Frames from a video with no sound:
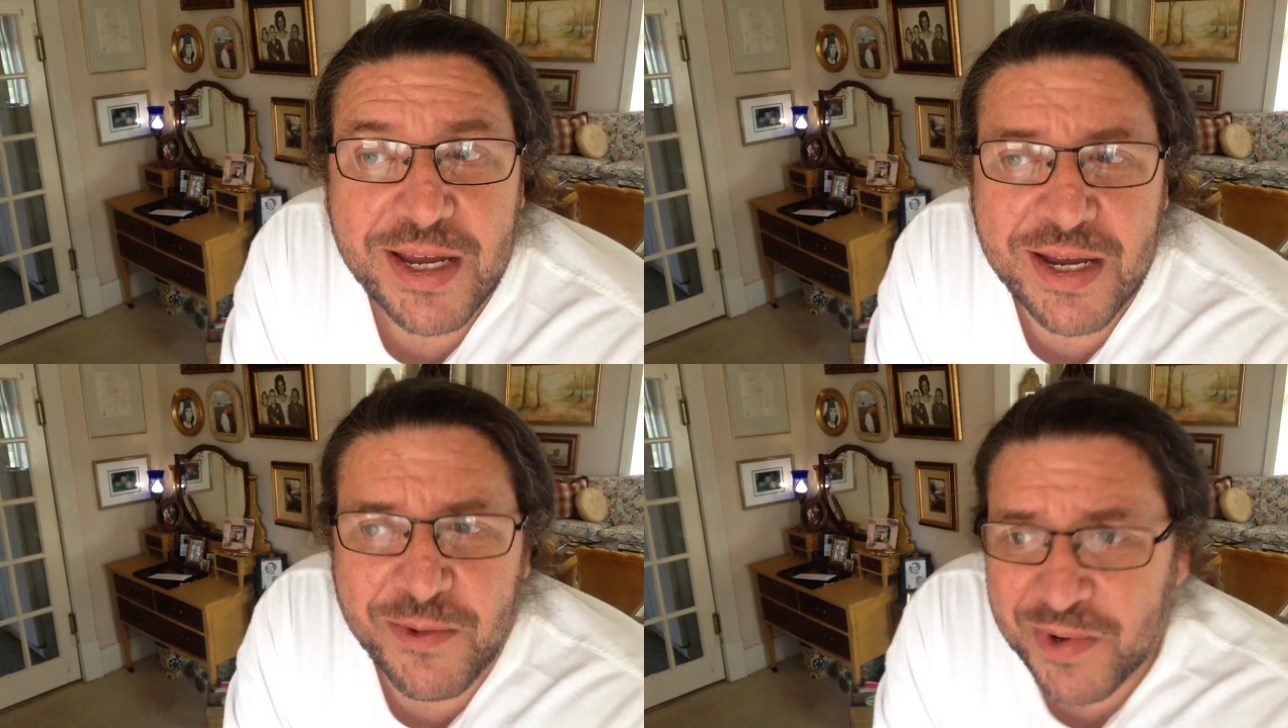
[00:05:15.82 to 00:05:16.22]

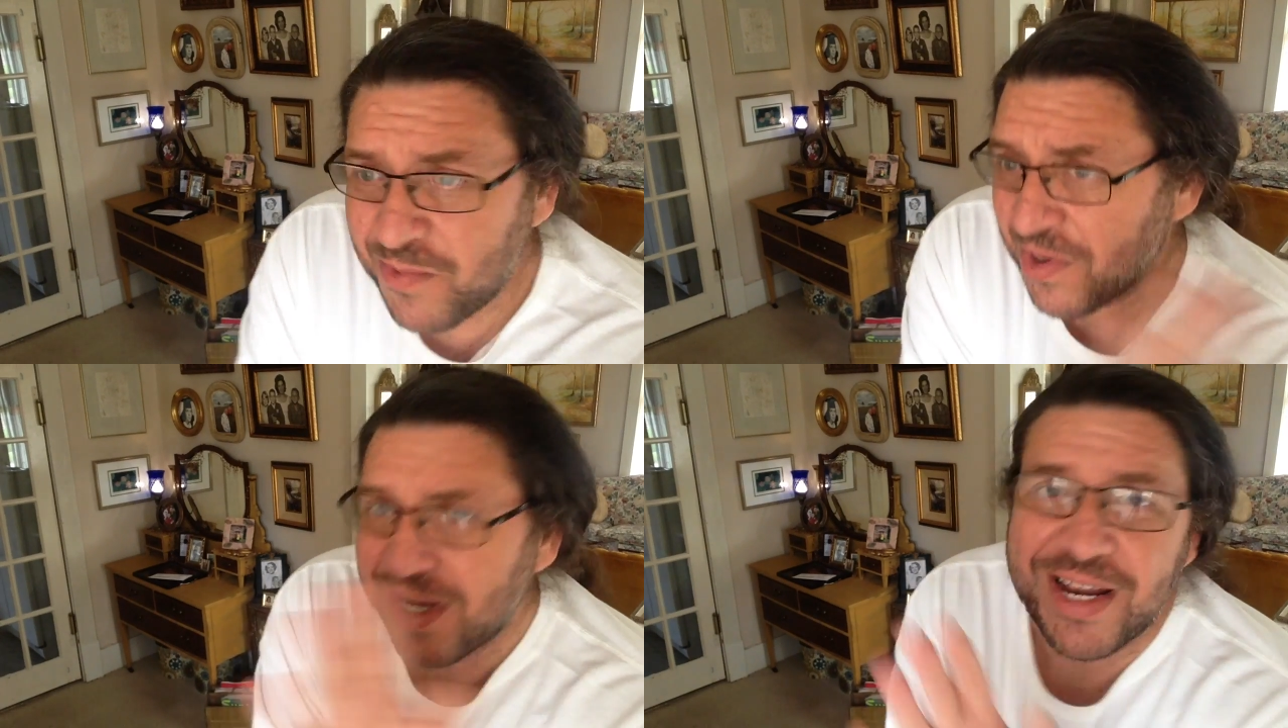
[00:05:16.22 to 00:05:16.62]
Uh, we'll
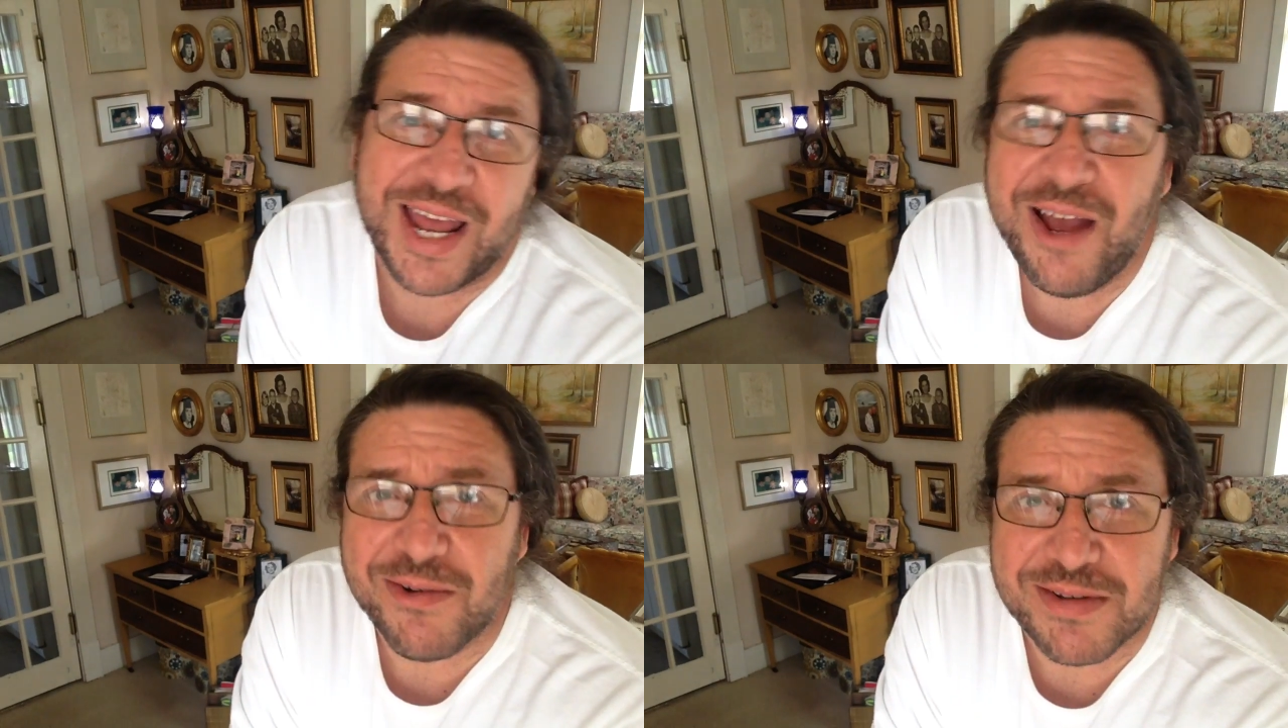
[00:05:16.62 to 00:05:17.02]
work it
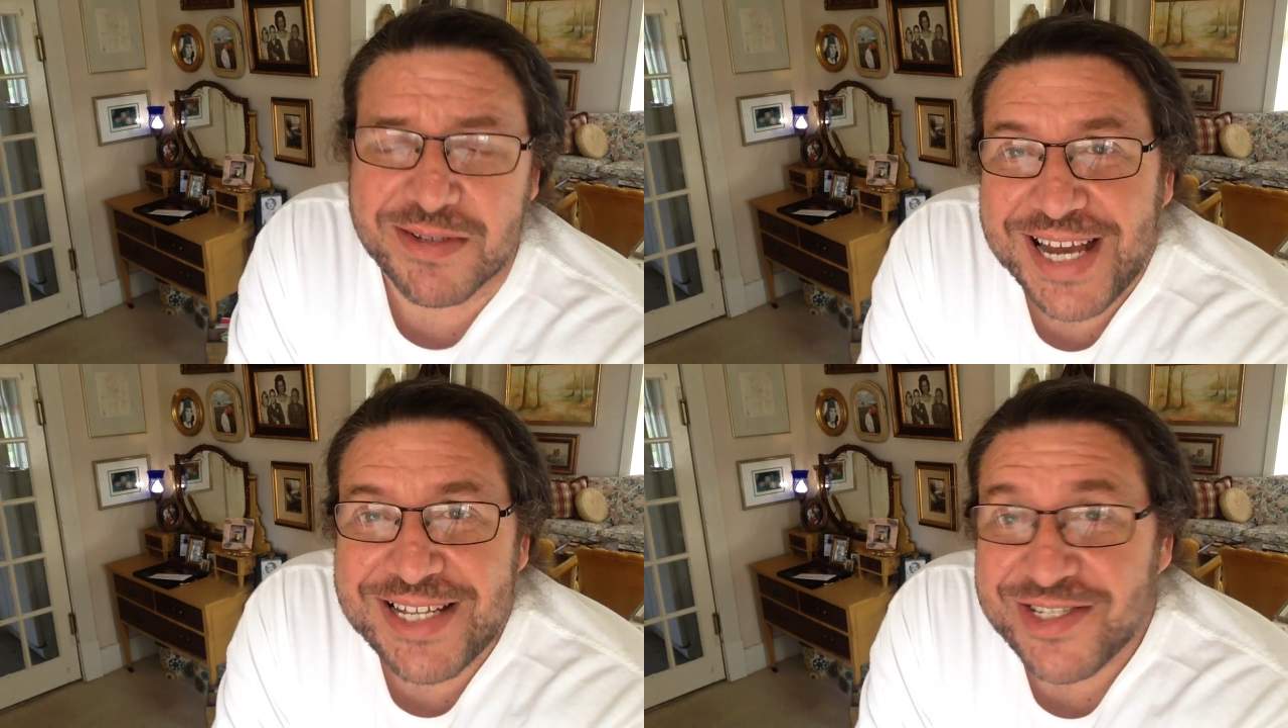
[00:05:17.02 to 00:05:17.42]
out.
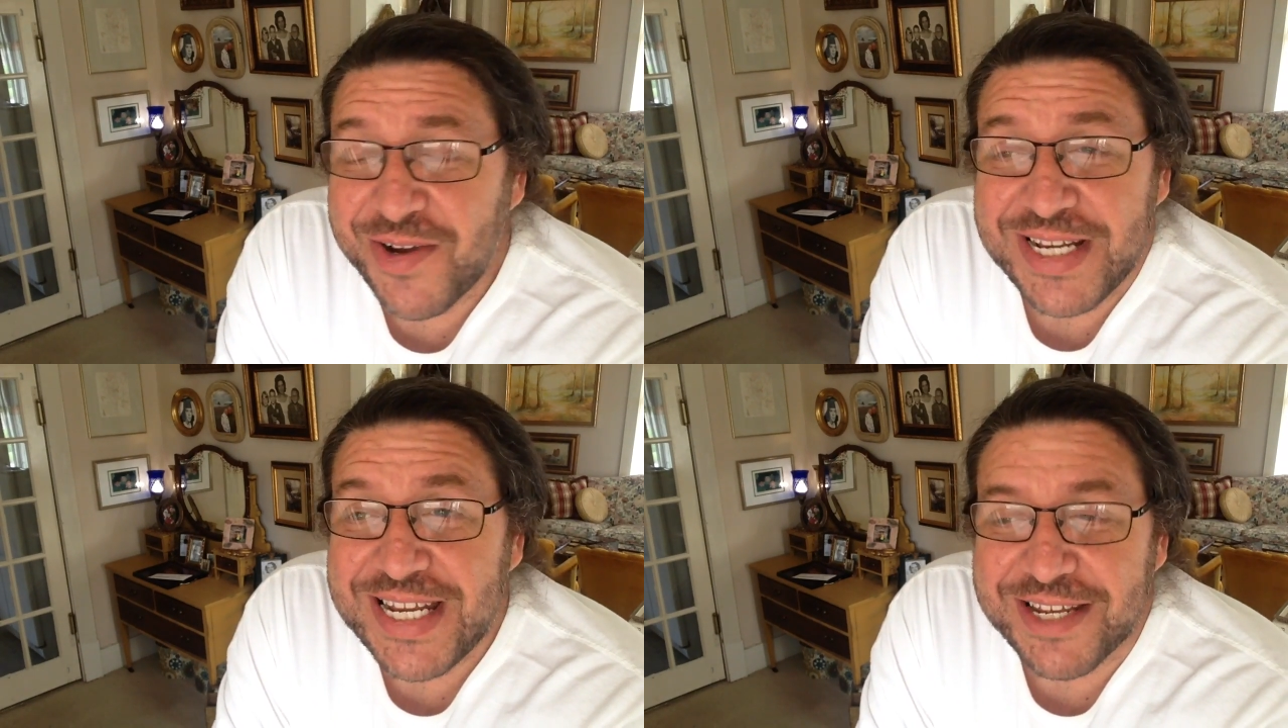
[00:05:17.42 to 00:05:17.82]
And
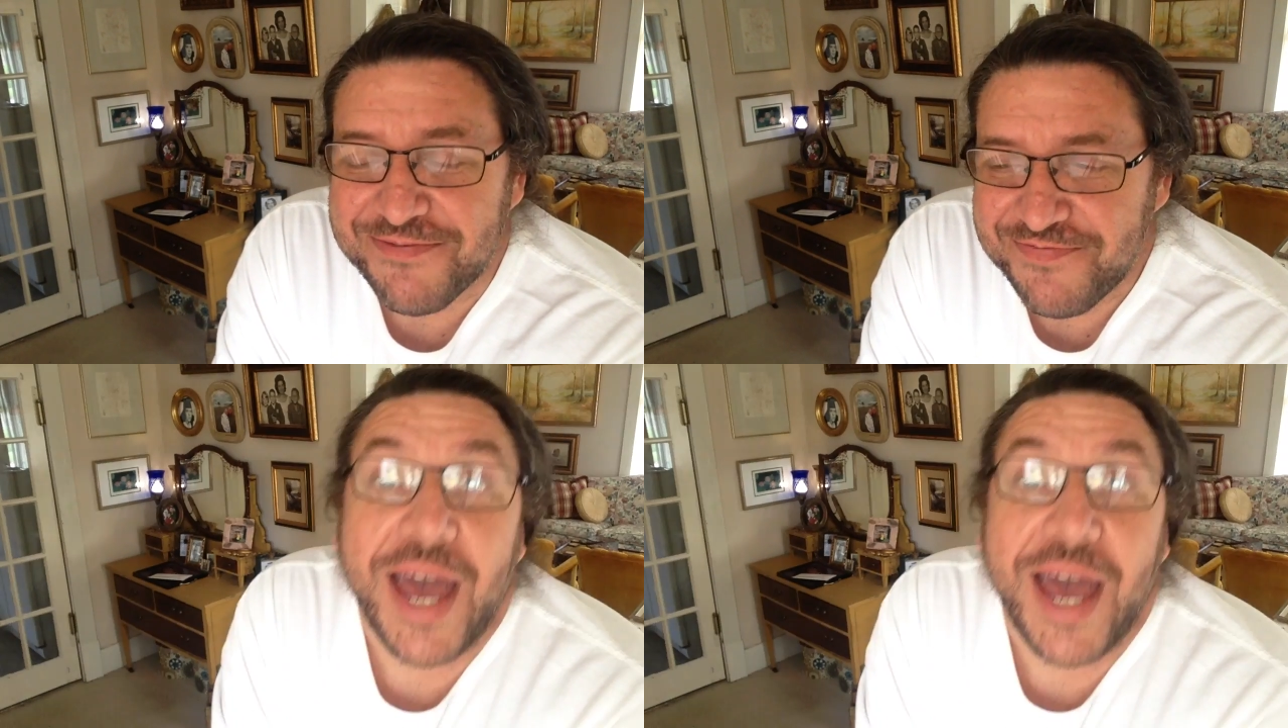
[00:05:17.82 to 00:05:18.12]
so I did it.